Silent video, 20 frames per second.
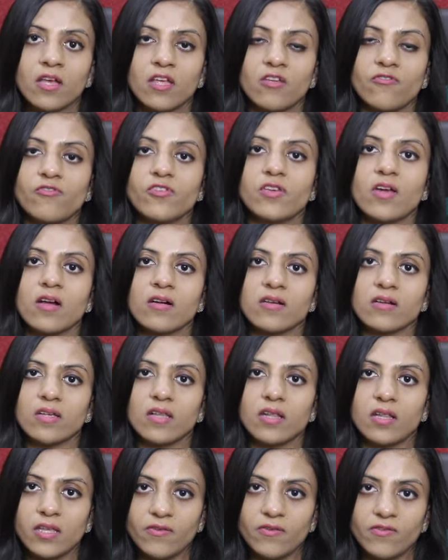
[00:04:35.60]
If we are
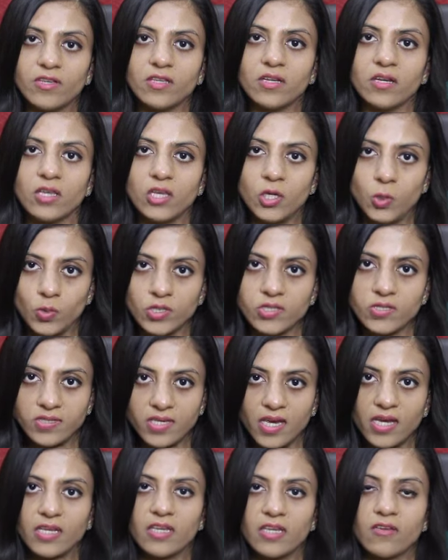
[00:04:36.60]
living in an equal
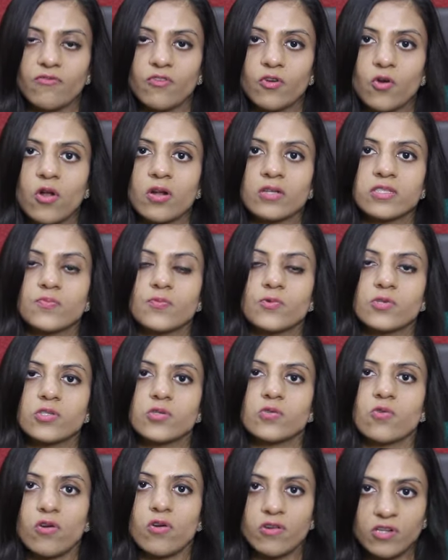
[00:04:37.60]
society, if we're all supposed
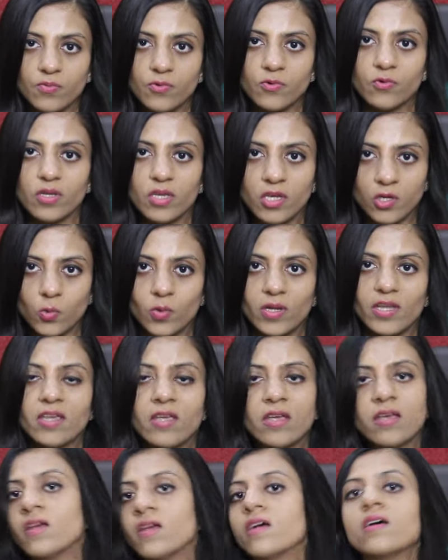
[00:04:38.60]
to contribute
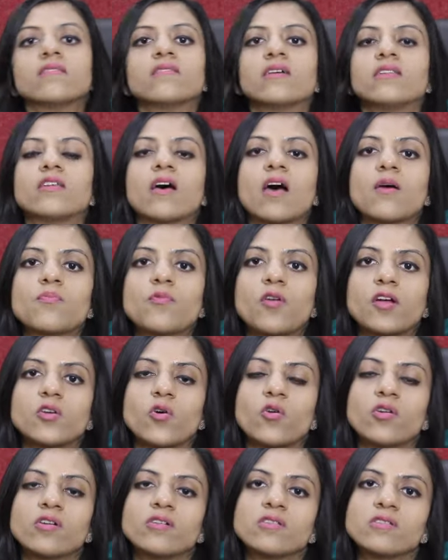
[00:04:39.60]
equally, then our
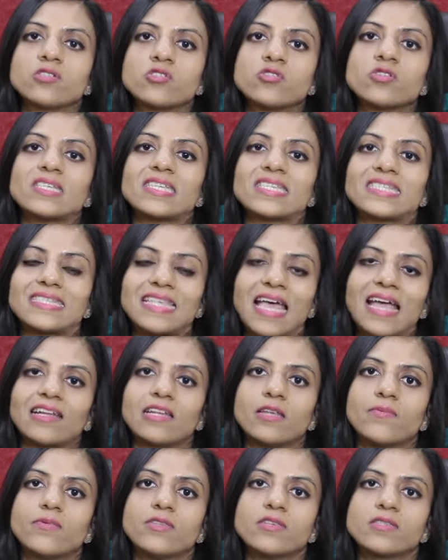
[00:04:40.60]
priorities should
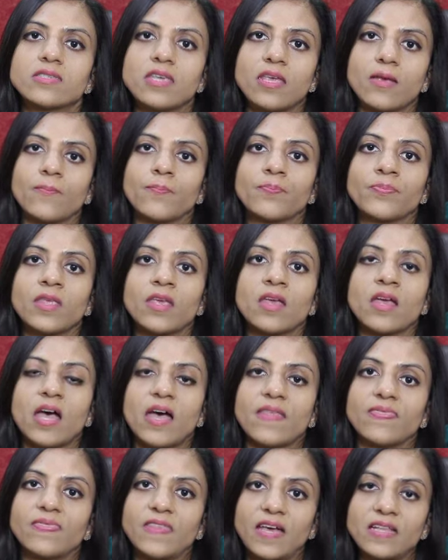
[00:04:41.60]
exactly be the same.
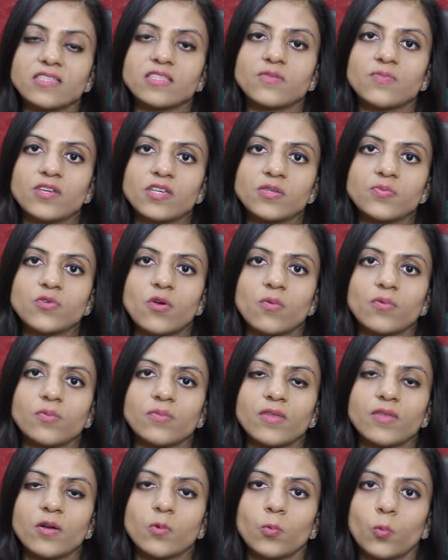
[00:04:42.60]
And that's the biggest
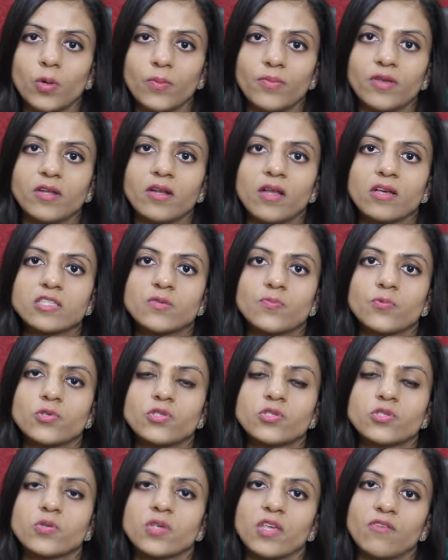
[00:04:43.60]
problem, that women are
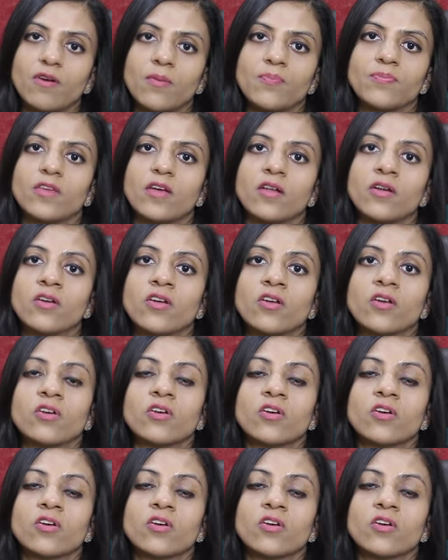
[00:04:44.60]
supposed to give up their